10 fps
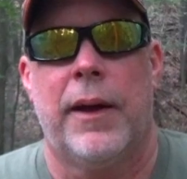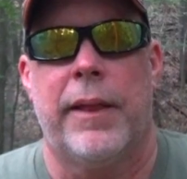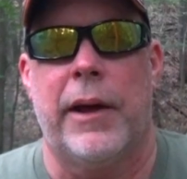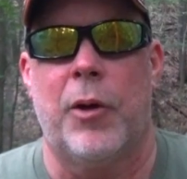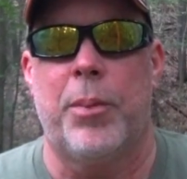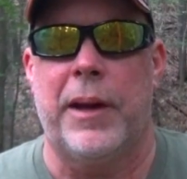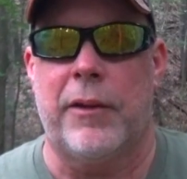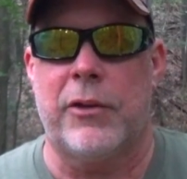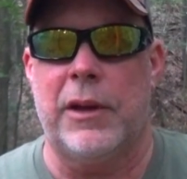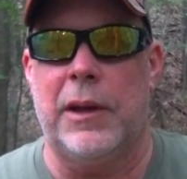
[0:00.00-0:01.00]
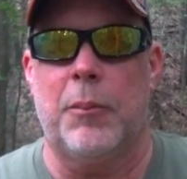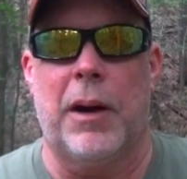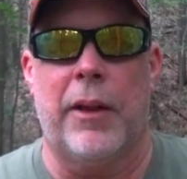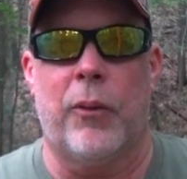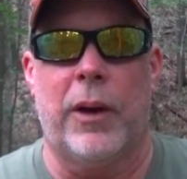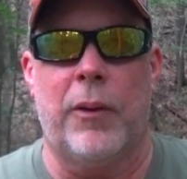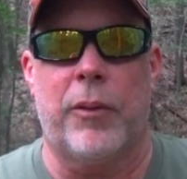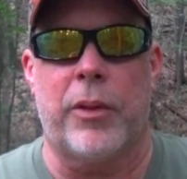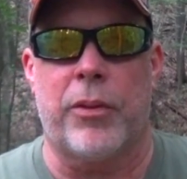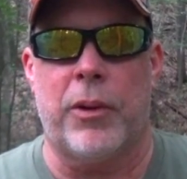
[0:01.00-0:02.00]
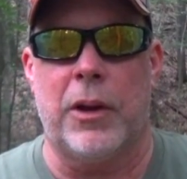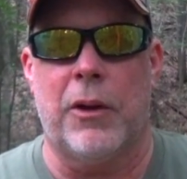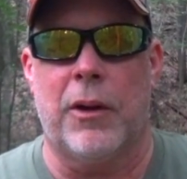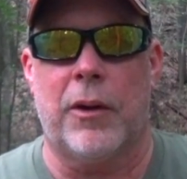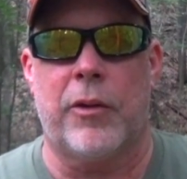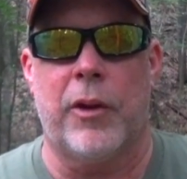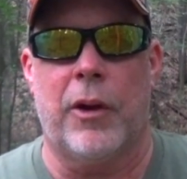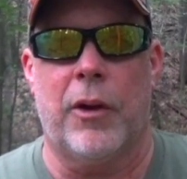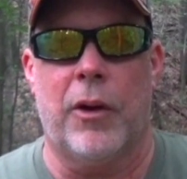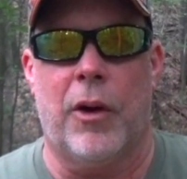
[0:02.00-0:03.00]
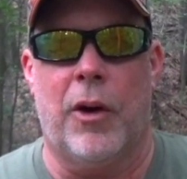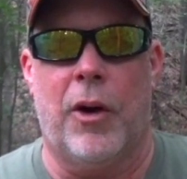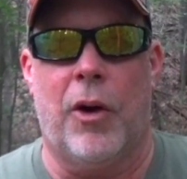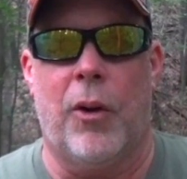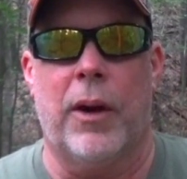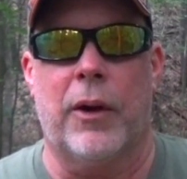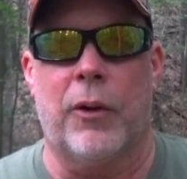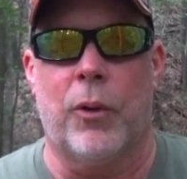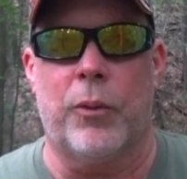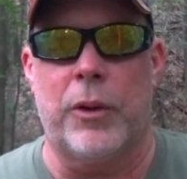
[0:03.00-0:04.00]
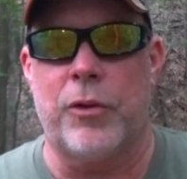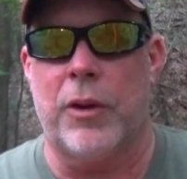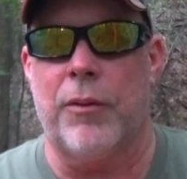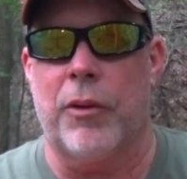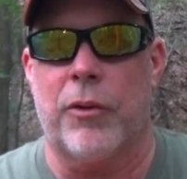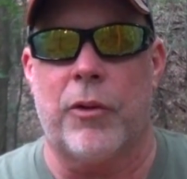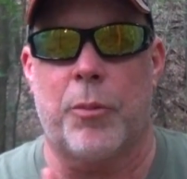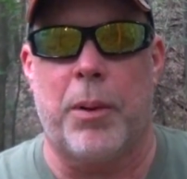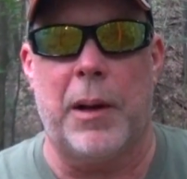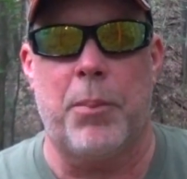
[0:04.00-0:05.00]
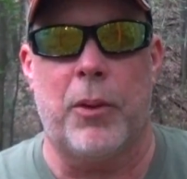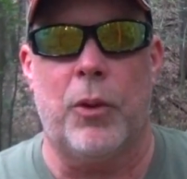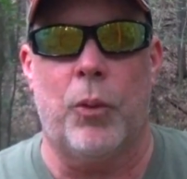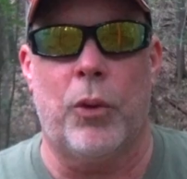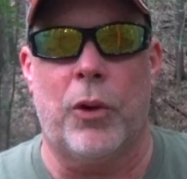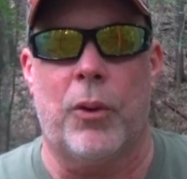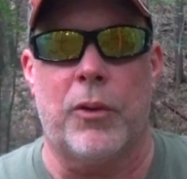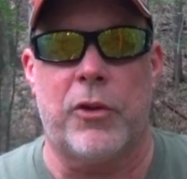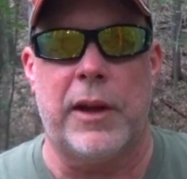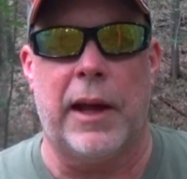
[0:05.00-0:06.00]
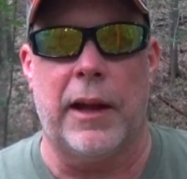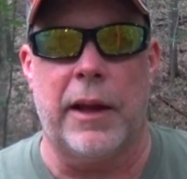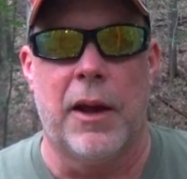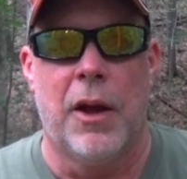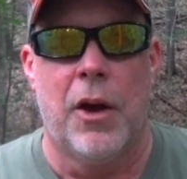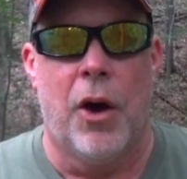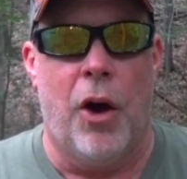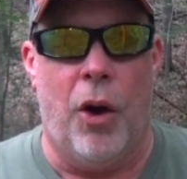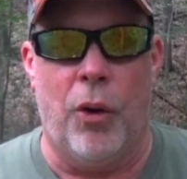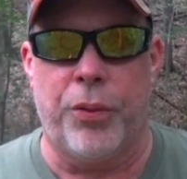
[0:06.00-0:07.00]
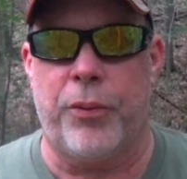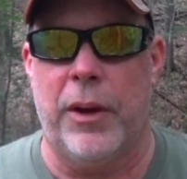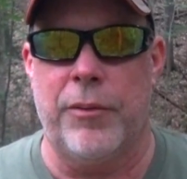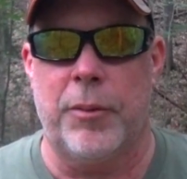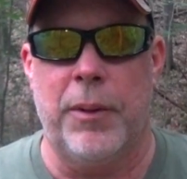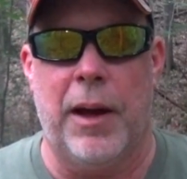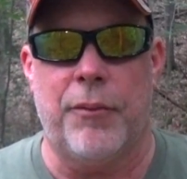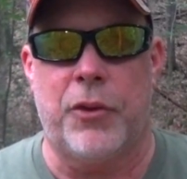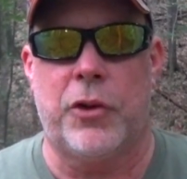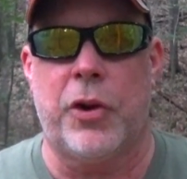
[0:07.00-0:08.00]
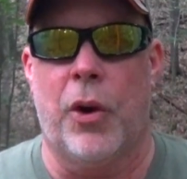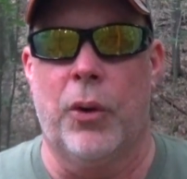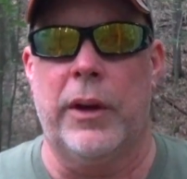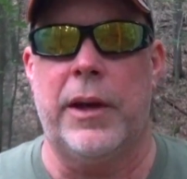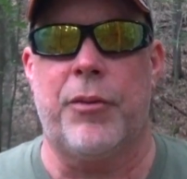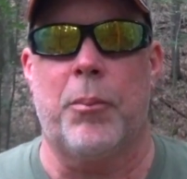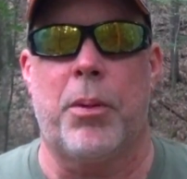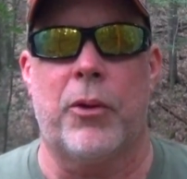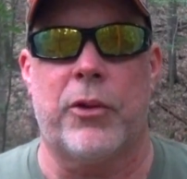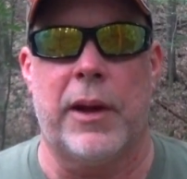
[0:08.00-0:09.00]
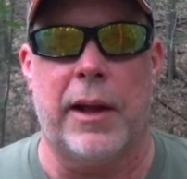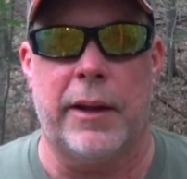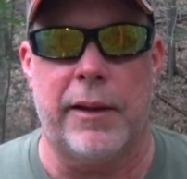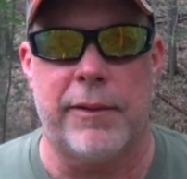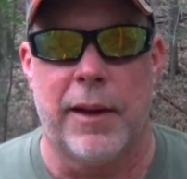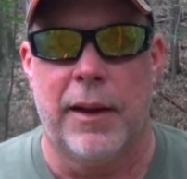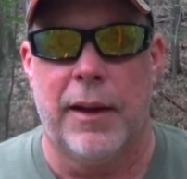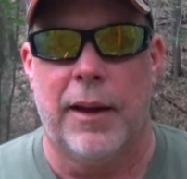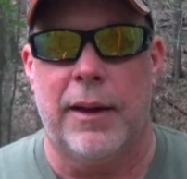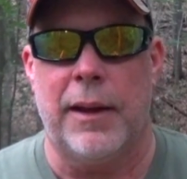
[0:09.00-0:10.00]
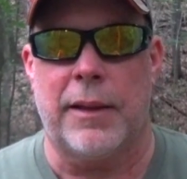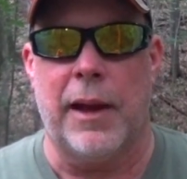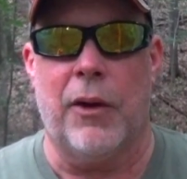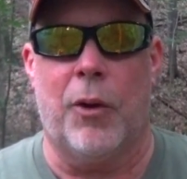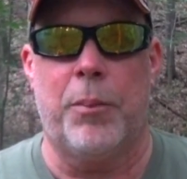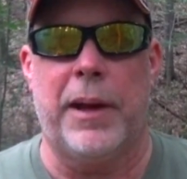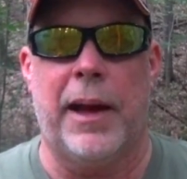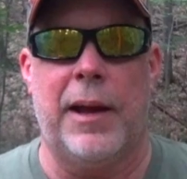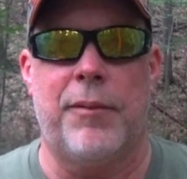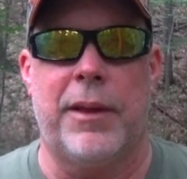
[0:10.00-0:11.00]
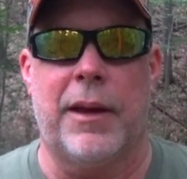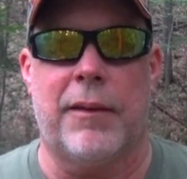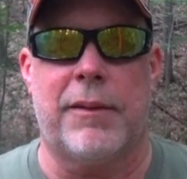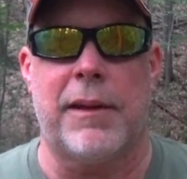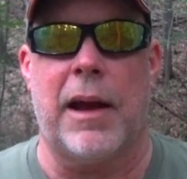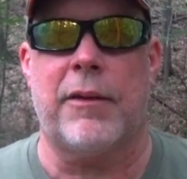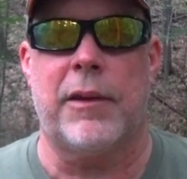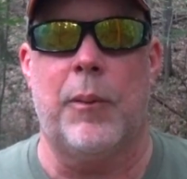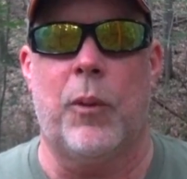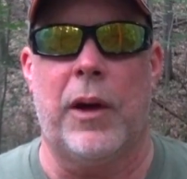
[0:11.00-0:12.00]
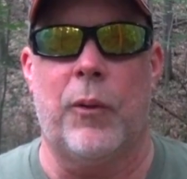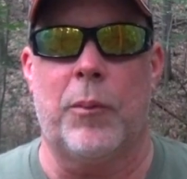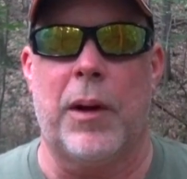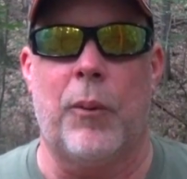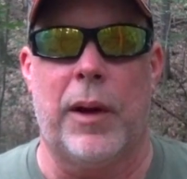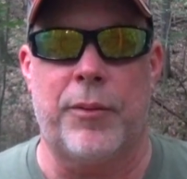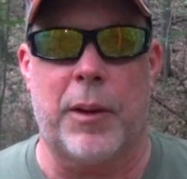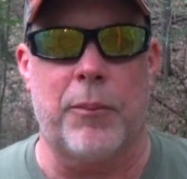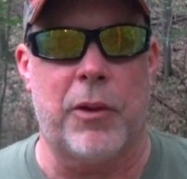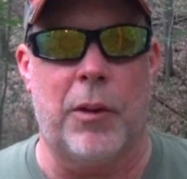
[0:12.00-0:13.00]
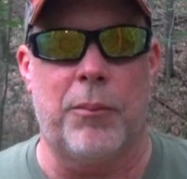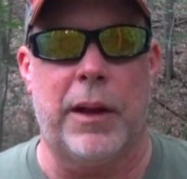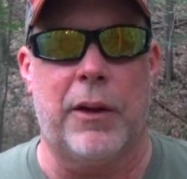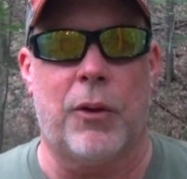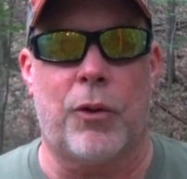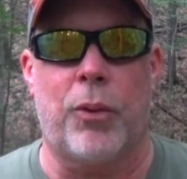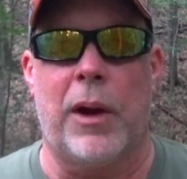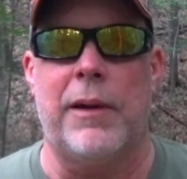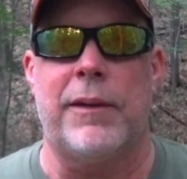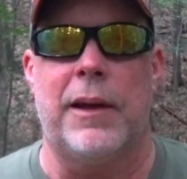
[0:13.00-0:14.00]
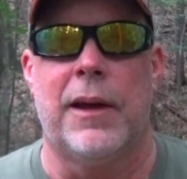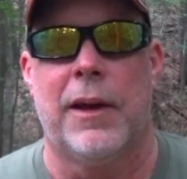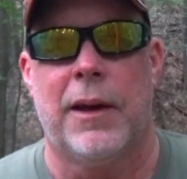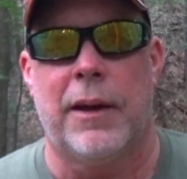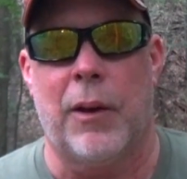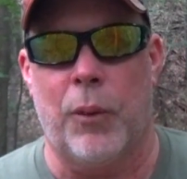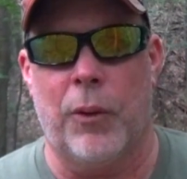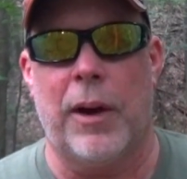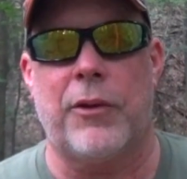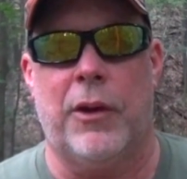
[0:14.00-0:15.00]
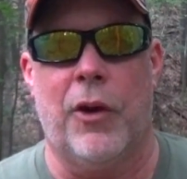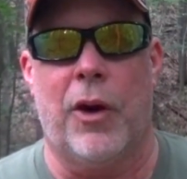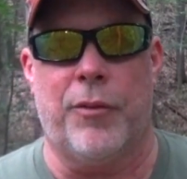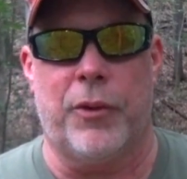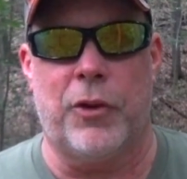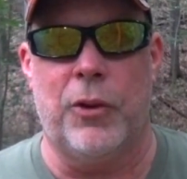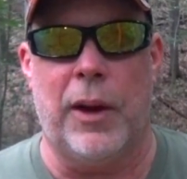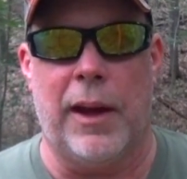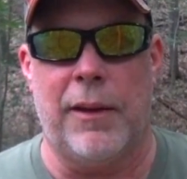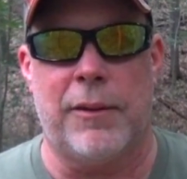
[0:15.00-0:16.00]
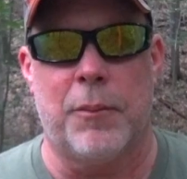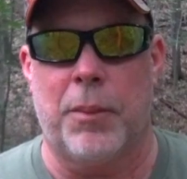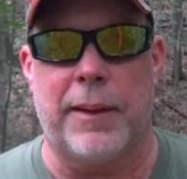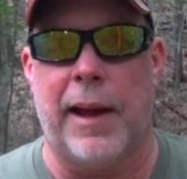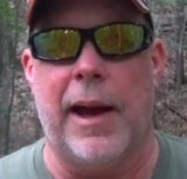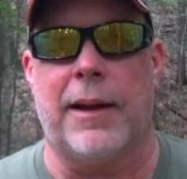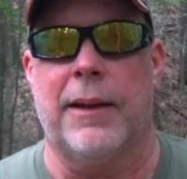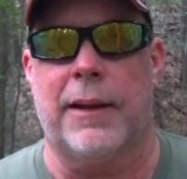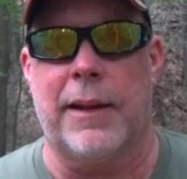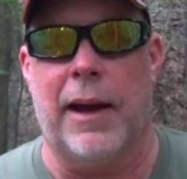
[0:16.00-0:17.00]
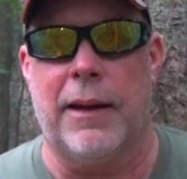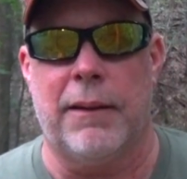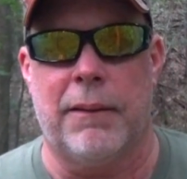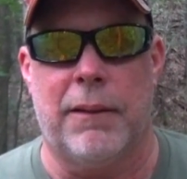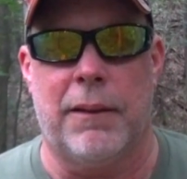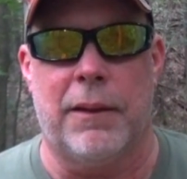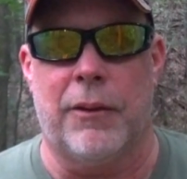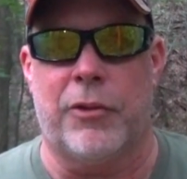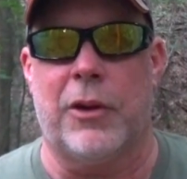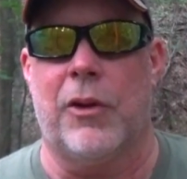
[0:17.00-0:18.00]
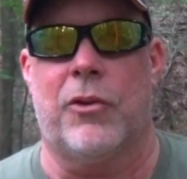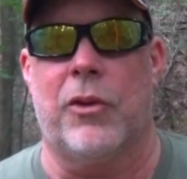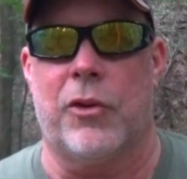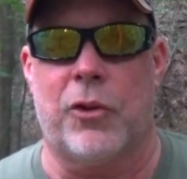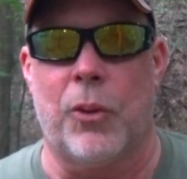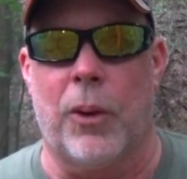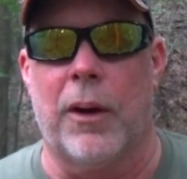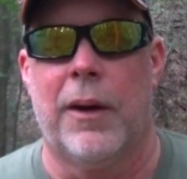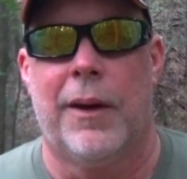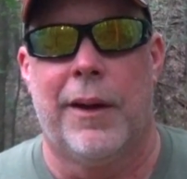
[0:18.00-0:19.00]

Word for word: That opening scene, by the way, with the three dogs, they're all our Golden Retrievers. There's Piper, Ruger, and Stanley. All three of them have totally different personalities, yet they all behave the exact same way when my wife comes home. They go crazy. Now we were actually gone for 2 days, but they act like that, you know, if she goes to the store.